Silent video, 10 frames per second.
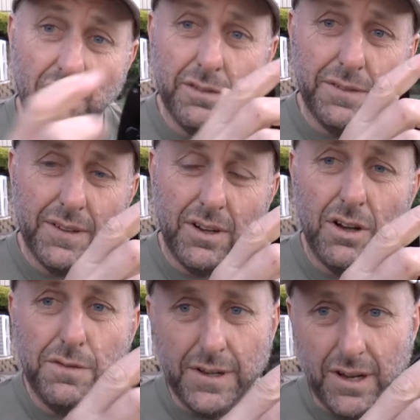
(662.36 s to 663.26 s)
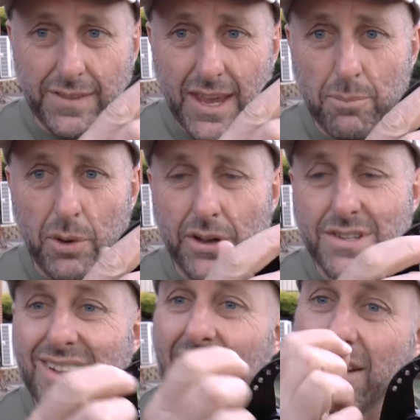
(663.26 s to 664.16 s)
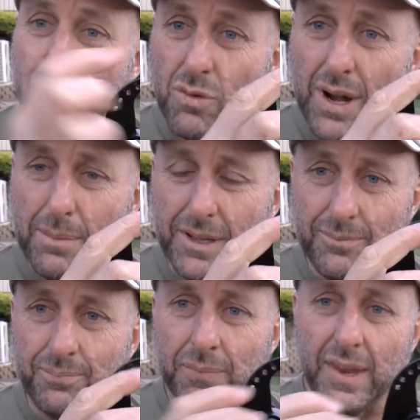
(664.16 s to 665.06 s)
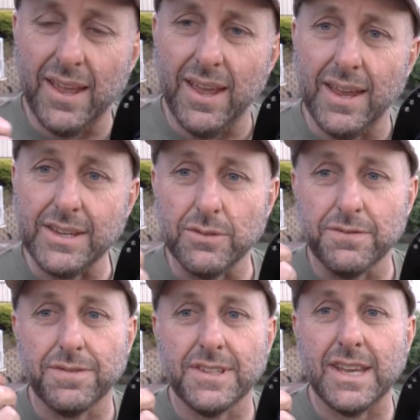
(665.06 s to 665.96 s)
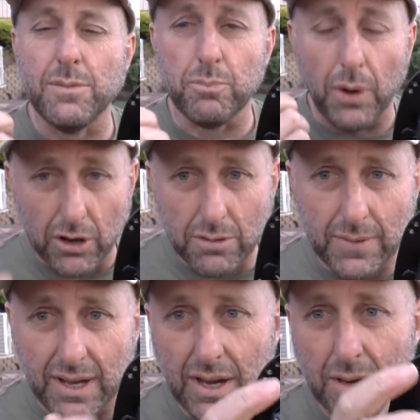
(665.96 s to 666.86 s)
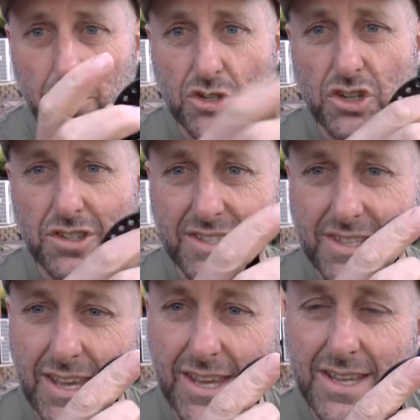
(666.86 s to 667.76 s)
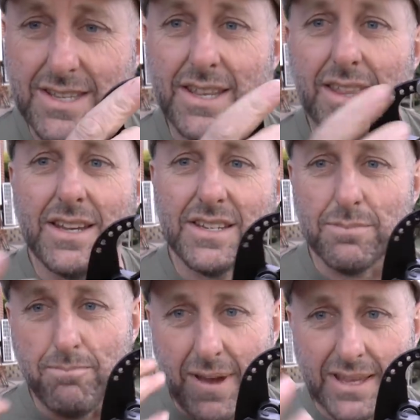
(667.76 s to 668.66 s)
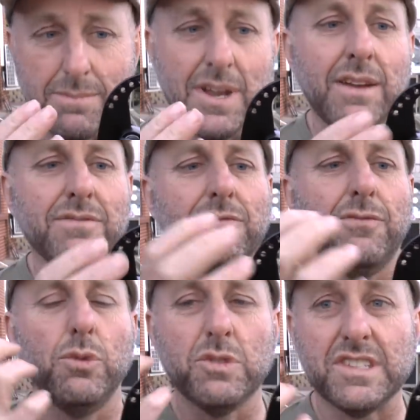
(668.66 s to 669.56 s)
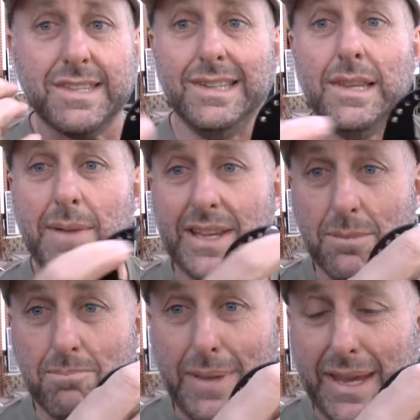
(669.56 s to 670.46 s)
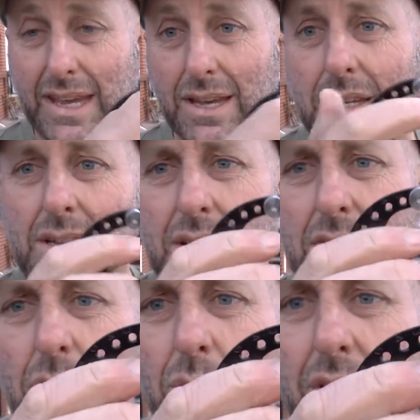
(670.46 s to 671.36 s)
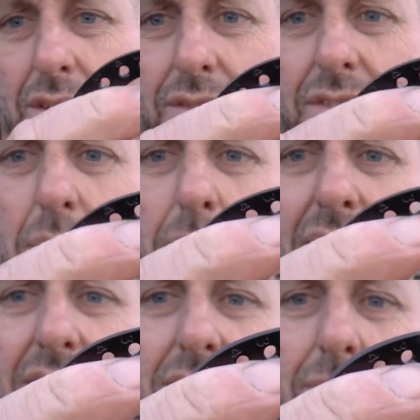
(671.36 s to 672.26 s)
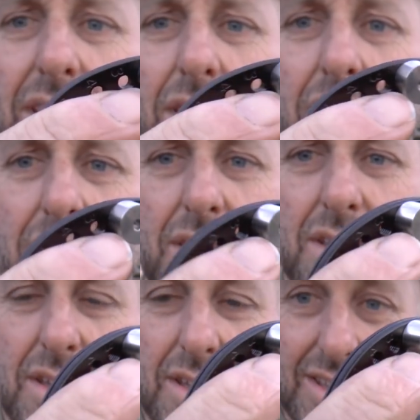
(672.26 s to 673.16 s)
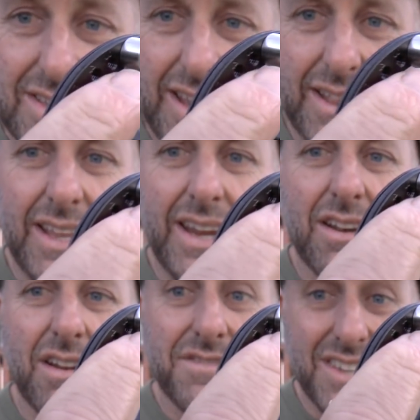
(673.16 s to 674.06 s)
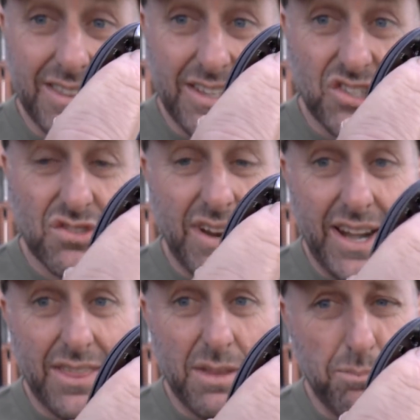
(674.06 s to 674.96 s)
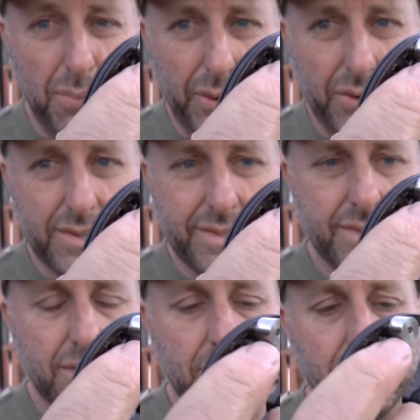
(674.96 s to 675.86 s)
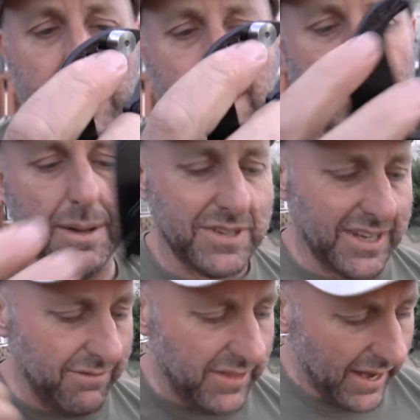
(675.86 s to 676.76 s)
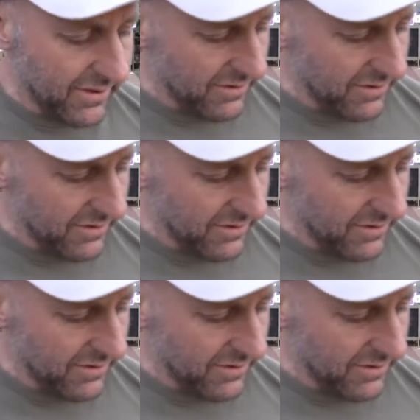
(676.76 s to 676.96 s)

often, often on their bows, they'll have rubber and you'll see Boma produce these and they just make them out of full steel and make them bigger where it appears to me like Sanlida have done this straight out the box um, to give that